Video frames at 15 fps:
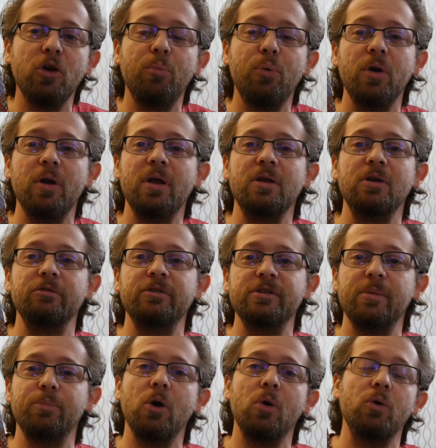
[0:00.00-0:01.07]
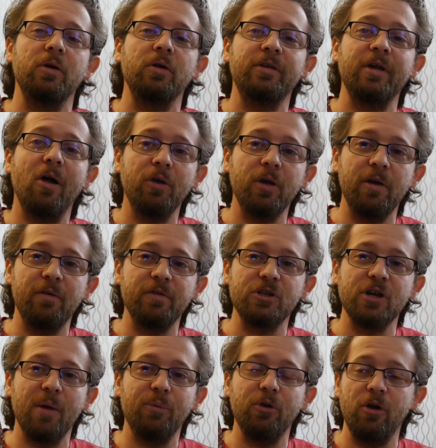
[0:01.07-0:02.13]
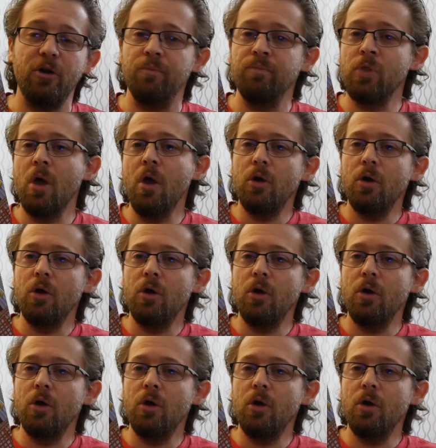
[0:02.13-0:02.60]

You put in your zip code. It'll tell you if a shop's near you.